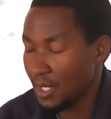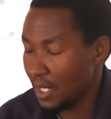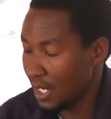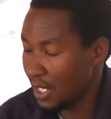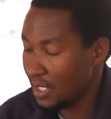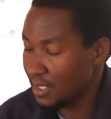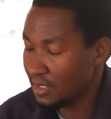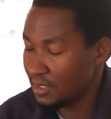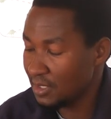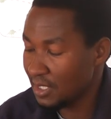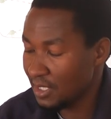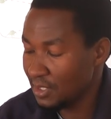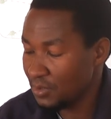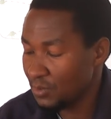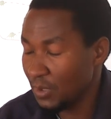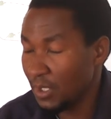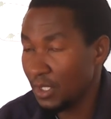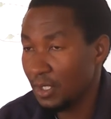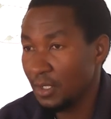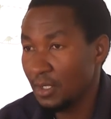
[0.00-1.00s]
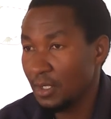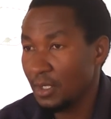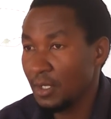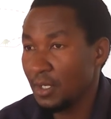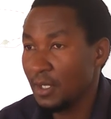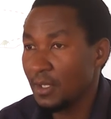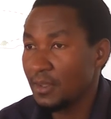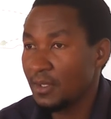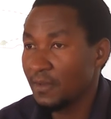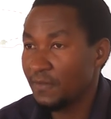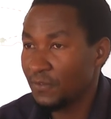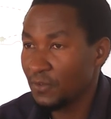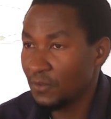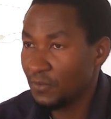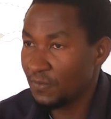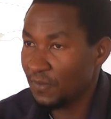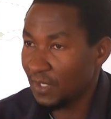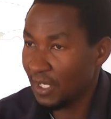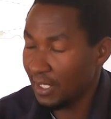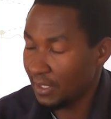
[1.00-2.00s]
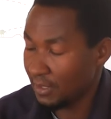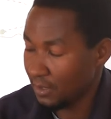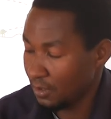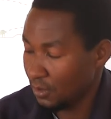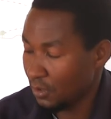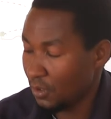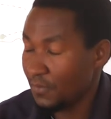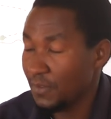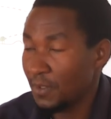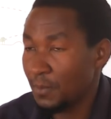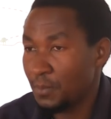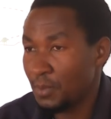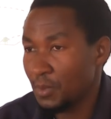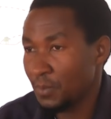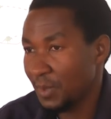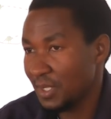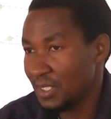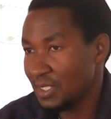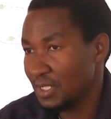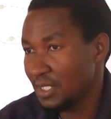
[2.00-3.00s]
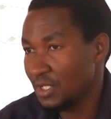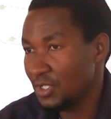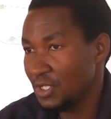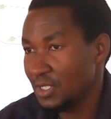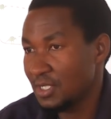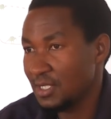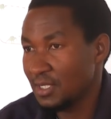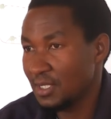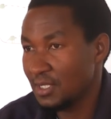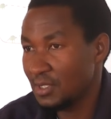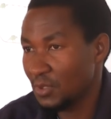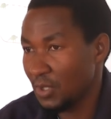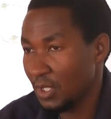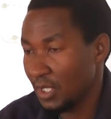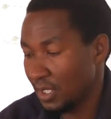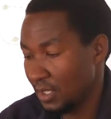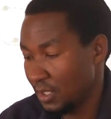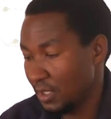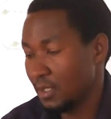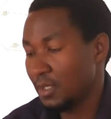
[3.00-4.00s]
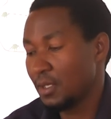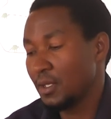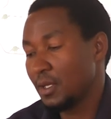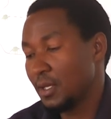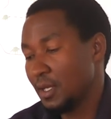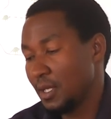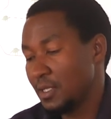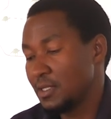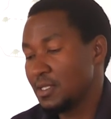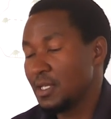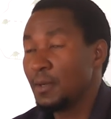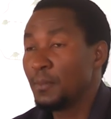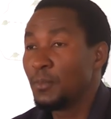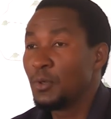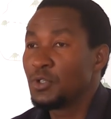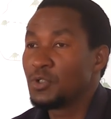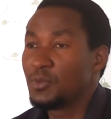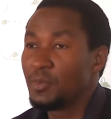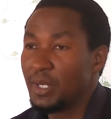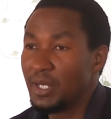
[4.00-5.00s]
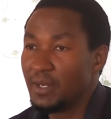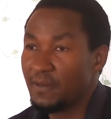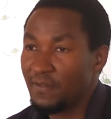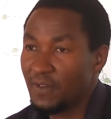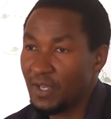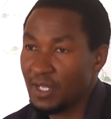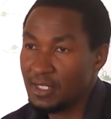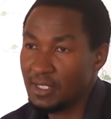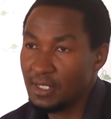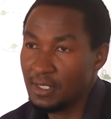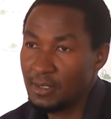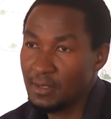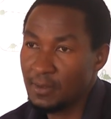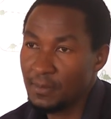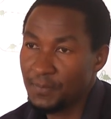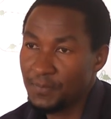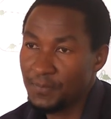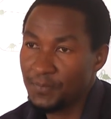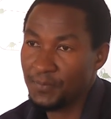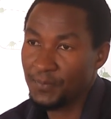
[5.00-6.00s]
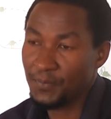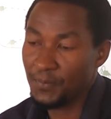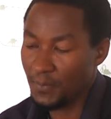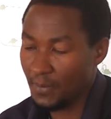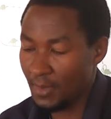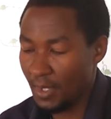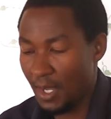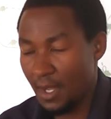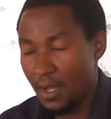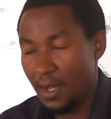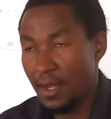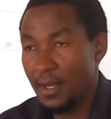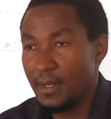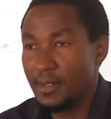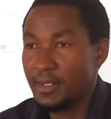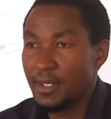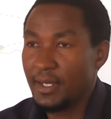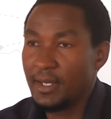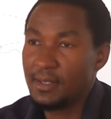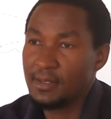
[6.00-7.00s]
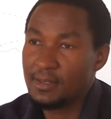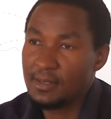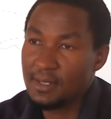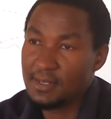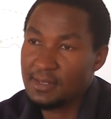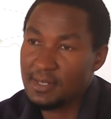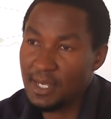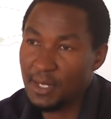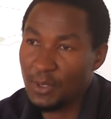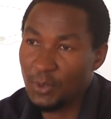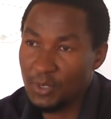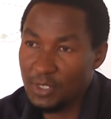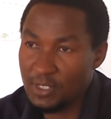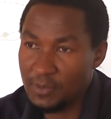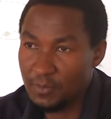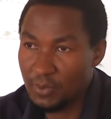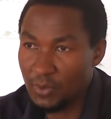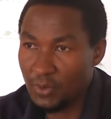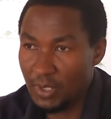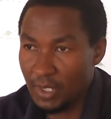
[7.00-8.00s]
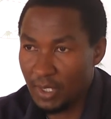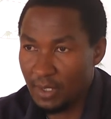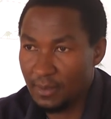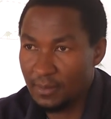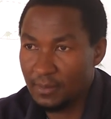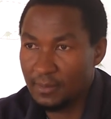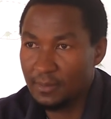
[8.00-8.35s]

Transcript: And in that way, the fruit fly or the pupa stages in the soil is able to be infected and hence the cycle is broken.